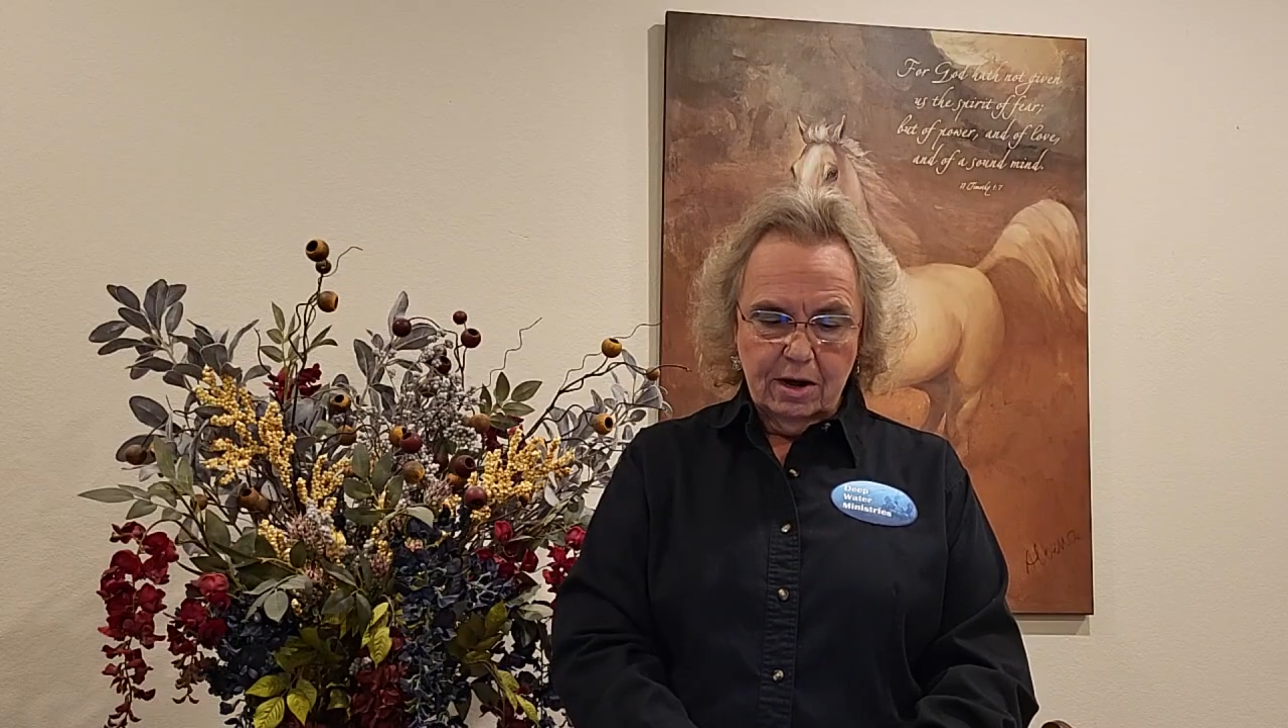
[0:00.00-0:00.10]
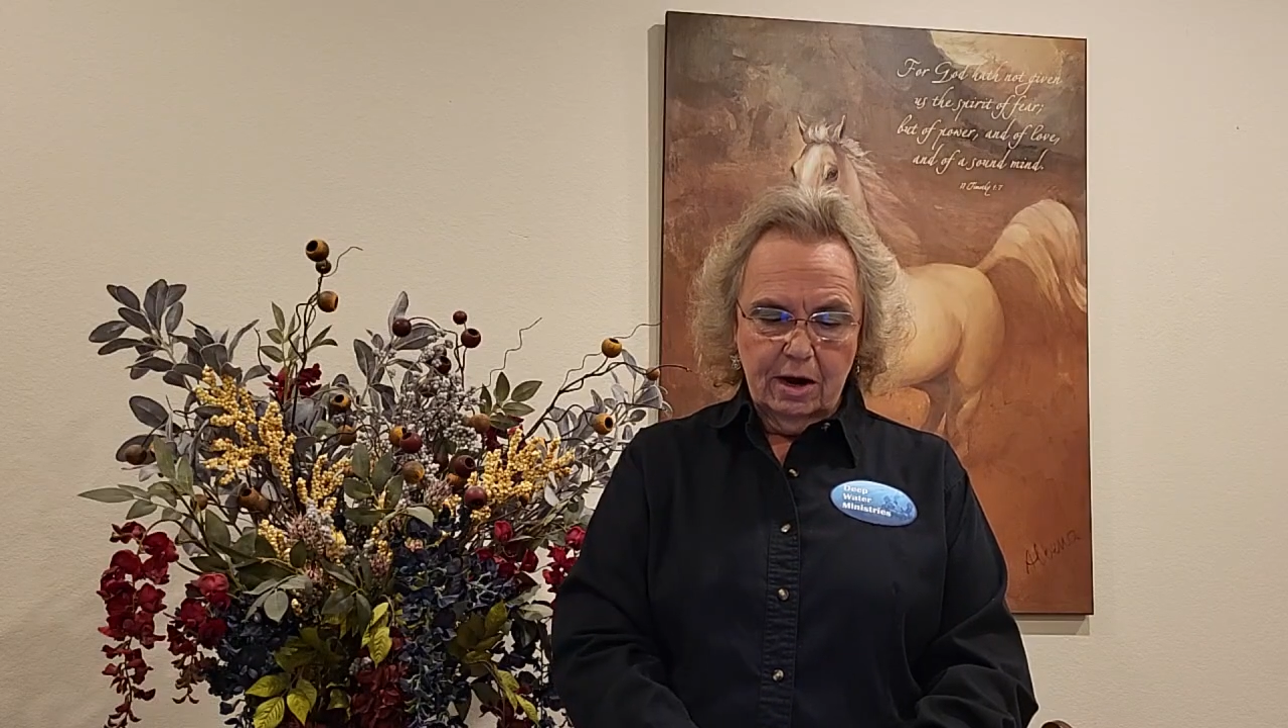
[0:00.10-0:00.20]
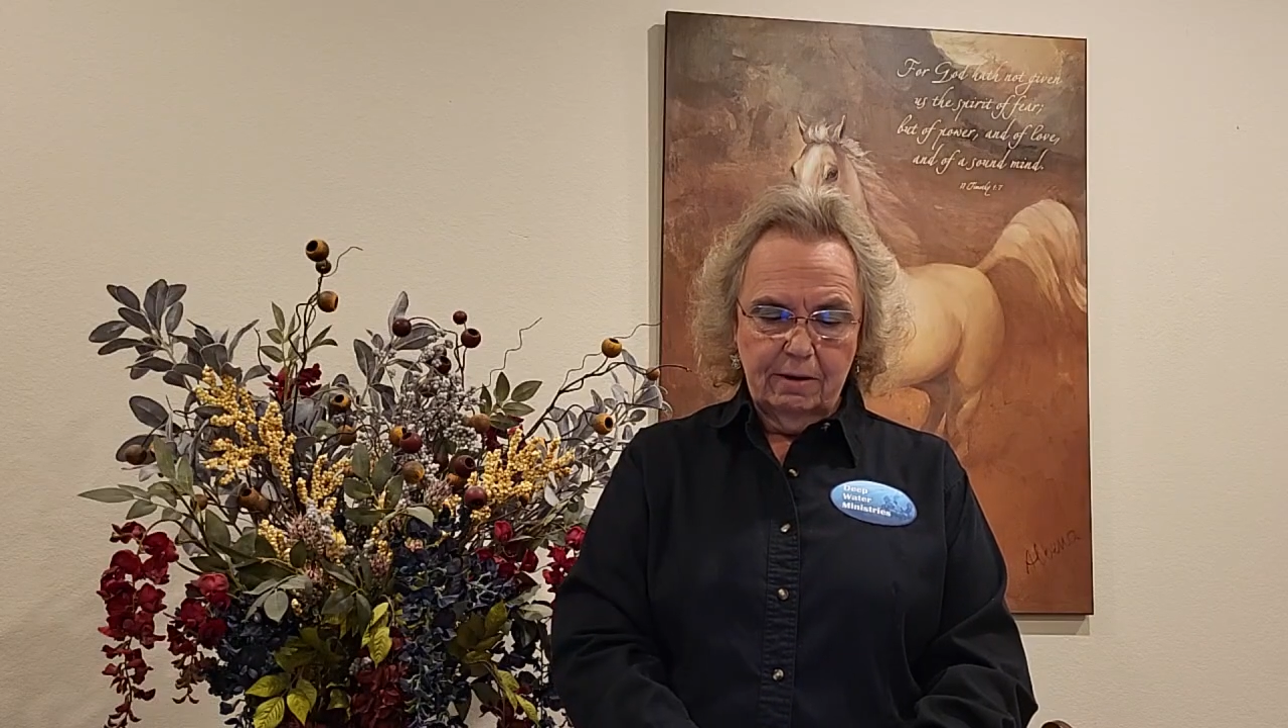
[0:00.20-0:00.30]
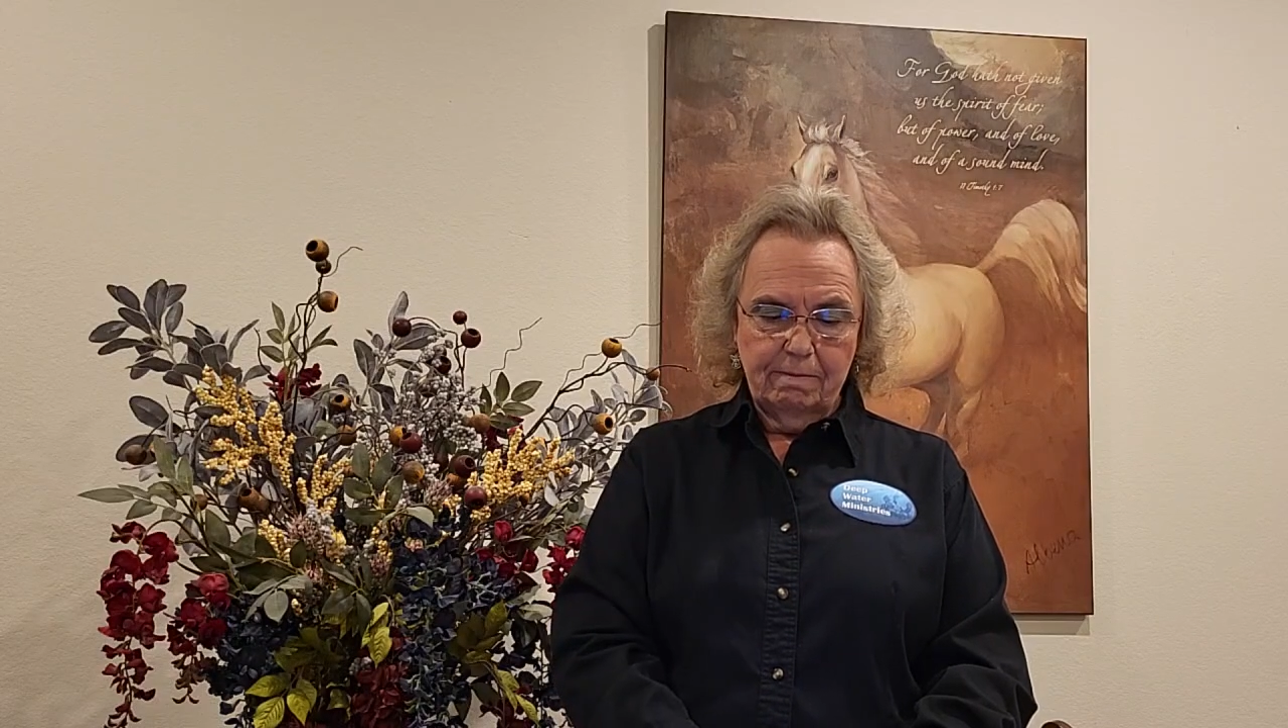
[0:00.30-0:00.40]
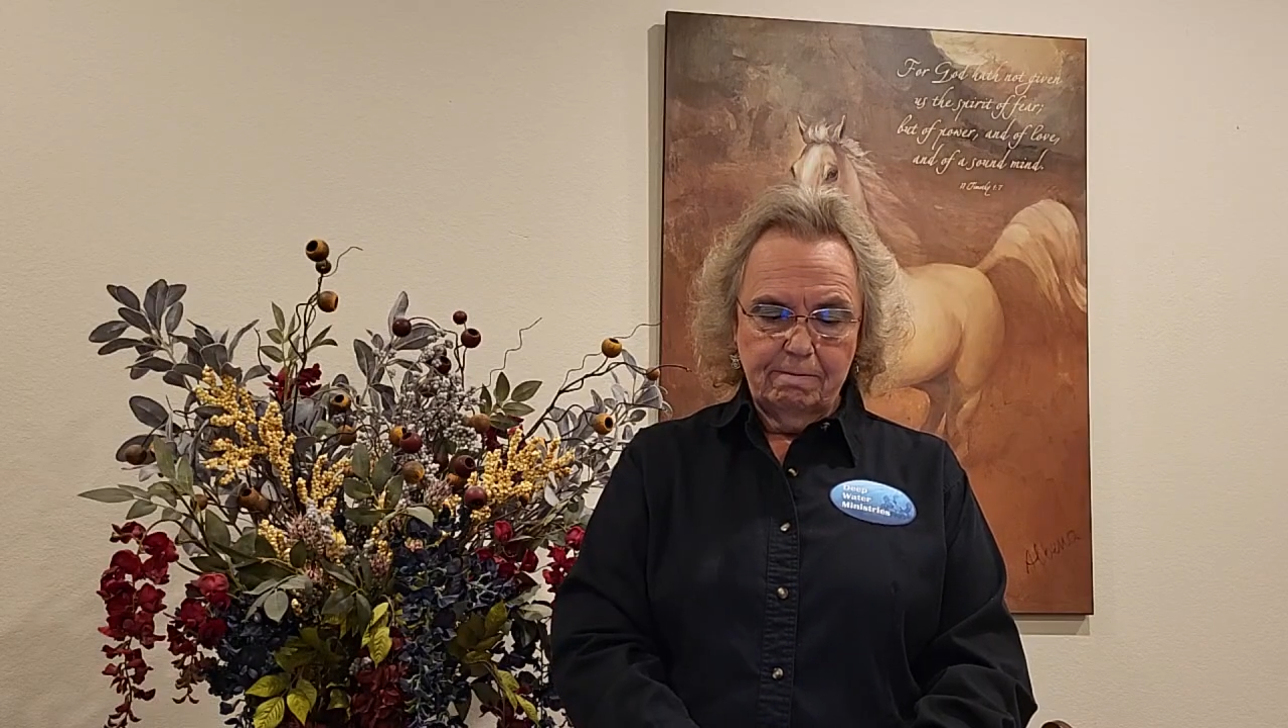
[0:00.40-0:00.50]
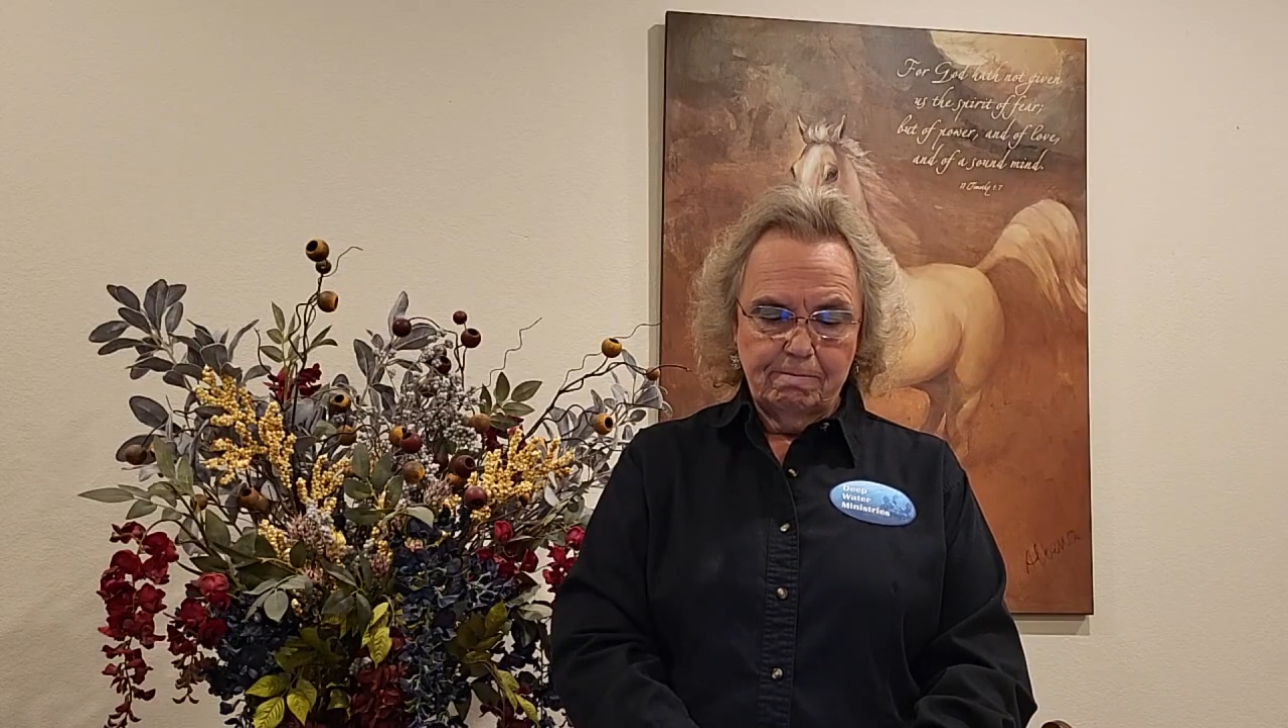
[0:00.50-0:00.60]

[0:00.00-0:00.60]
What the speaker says: night.